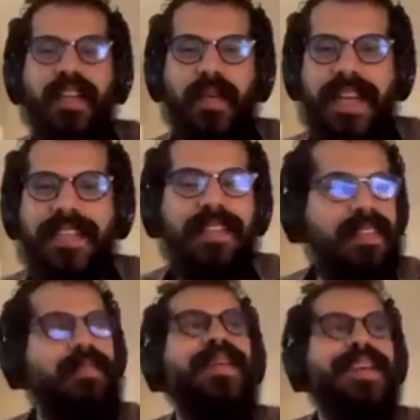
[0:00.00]
created
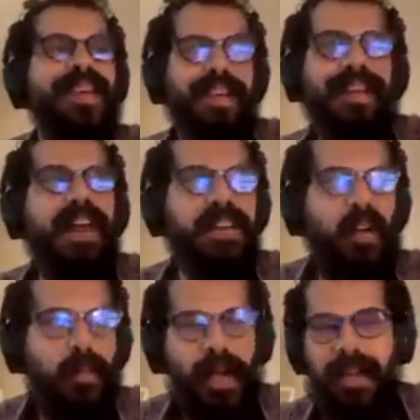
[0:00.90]
them, like
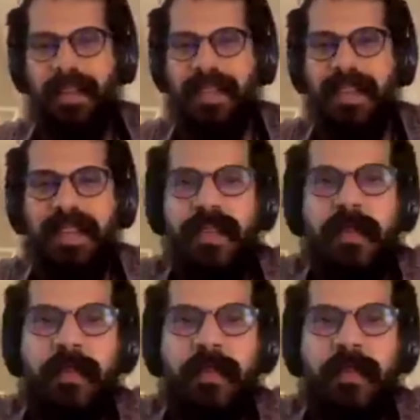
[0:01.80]
Nu'man Qasatli.